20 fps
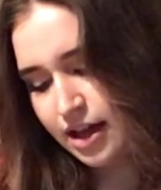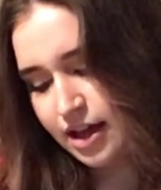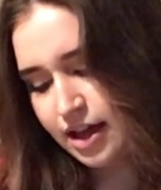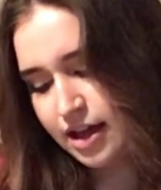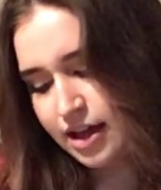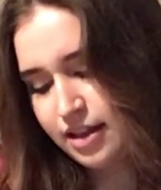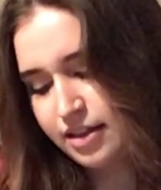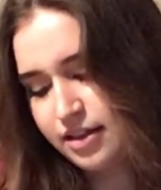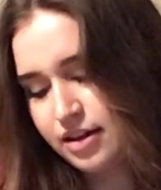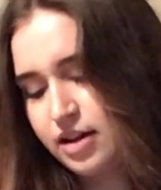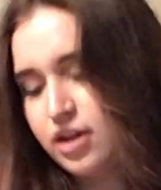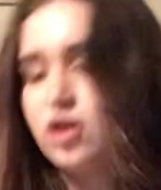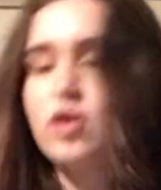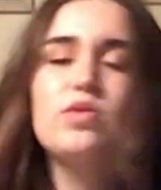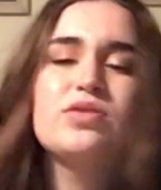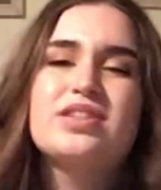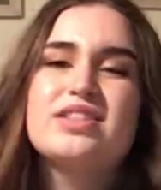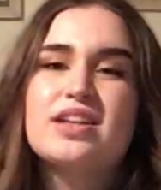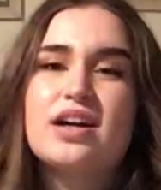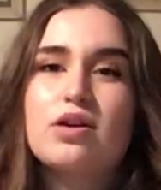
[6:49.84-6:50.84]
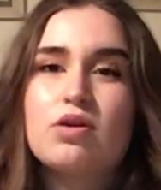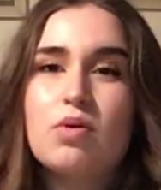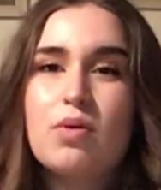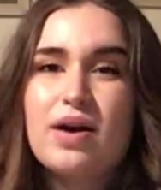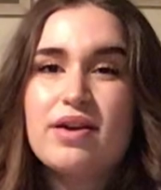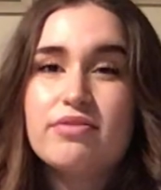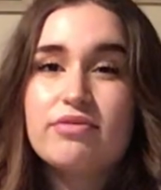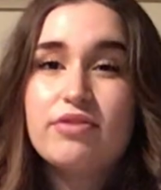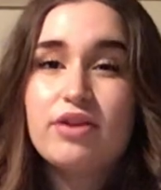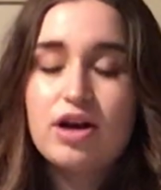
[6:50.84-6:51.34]
And then I hold it down
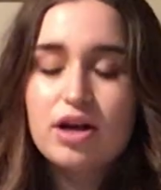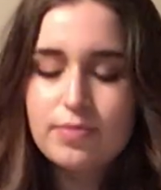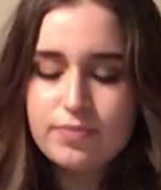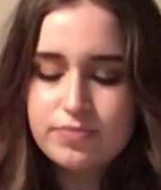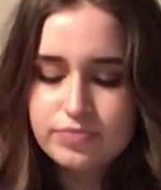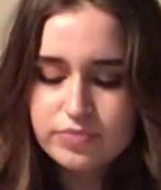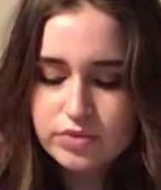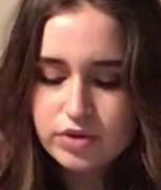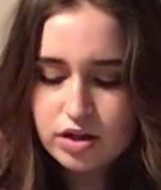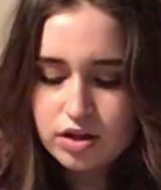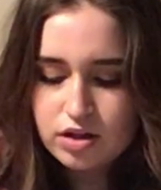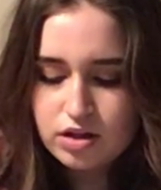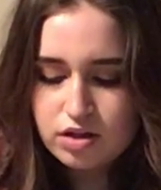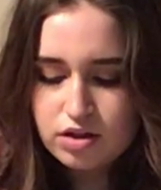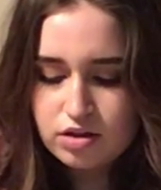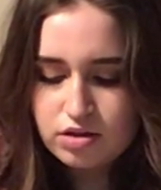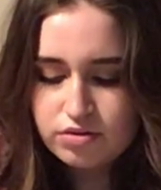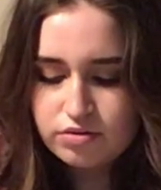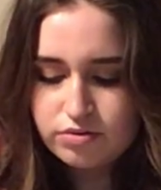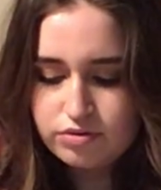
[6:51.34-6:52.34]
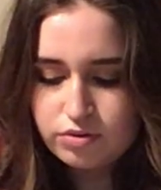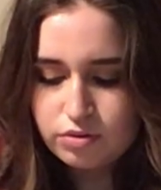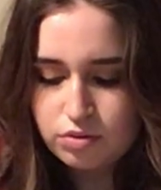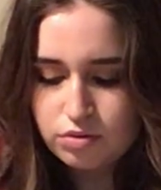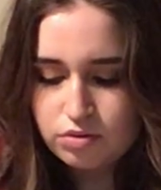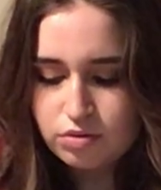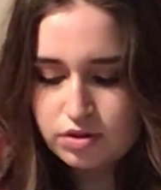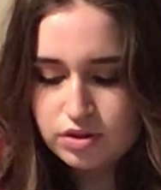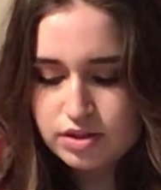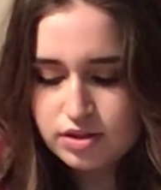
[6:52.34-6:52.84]
quite firm
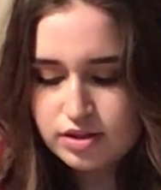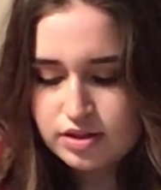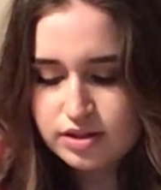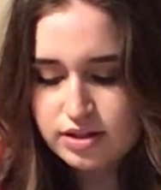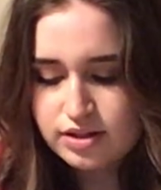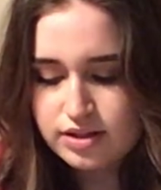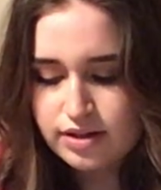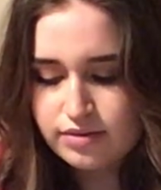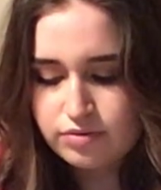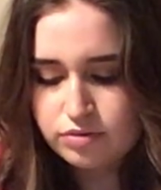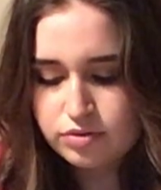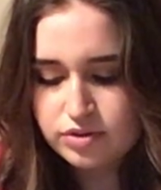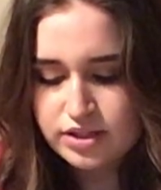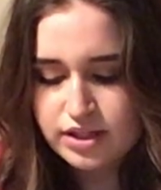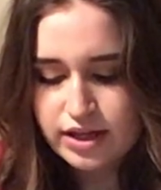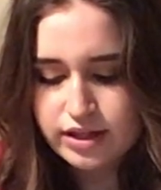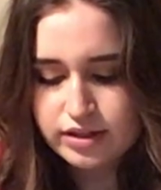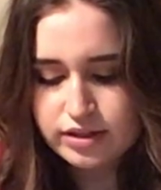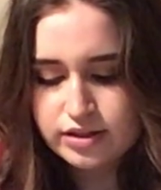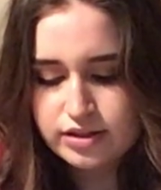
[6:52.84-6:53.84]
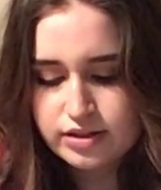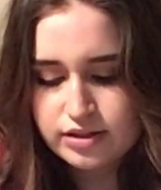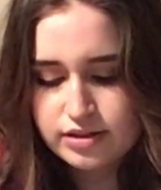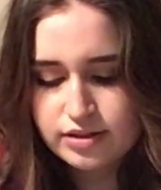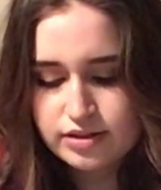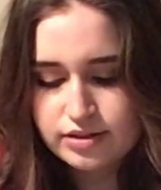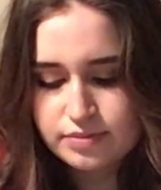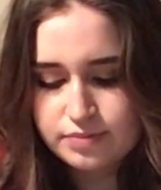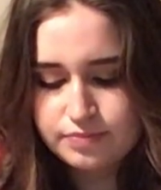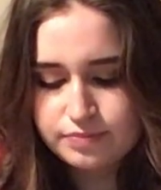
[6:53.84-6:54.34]
for several seconds,